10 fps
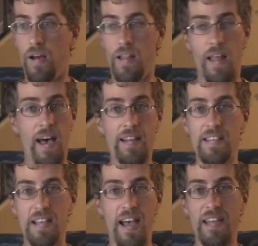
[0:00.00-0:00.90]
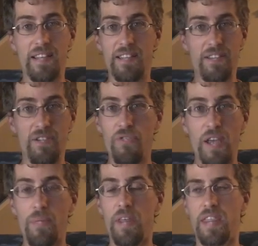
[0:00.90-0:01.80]
a lot of scientists
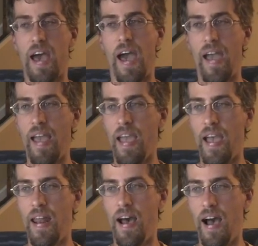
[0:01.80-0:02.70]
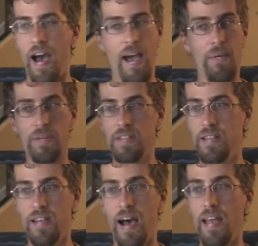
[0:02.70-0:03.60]
agree with that, and I was
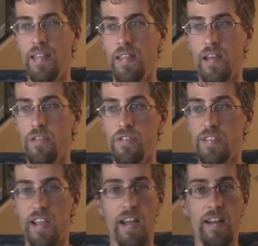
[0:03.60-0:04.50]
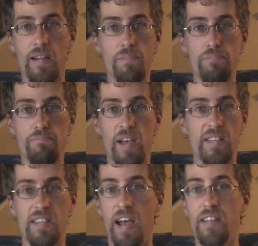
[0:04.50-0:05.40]
not in the understanding
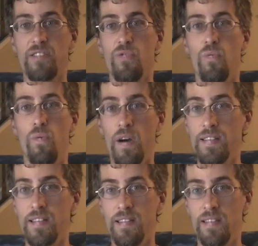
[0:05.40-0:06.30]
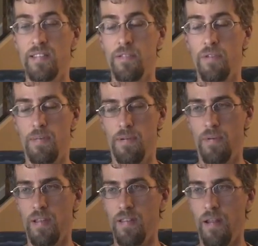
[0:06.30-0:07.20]
that science was in
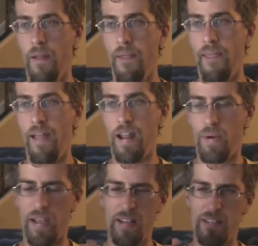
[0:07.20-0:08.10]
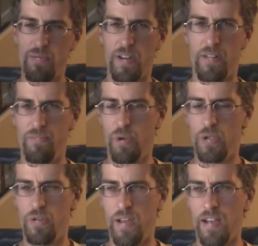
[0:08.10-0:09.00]
disagreement with it. Anyway, I just want to
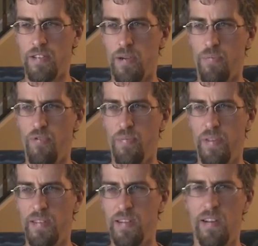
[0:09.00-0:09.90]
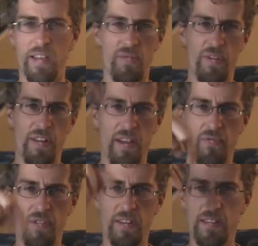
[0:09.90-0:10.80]
read you an excerpt from this, and I'll leave a
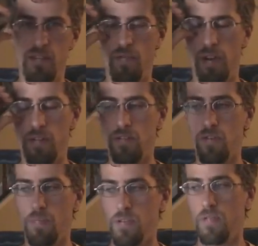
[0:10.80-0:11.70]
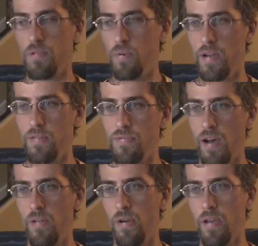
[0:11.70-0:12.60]
link for this in the video description if you want to
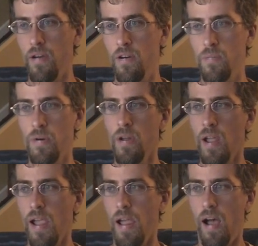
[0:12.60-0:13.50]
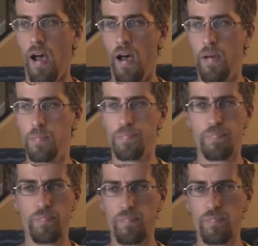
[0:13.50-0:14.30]
follow along home or um,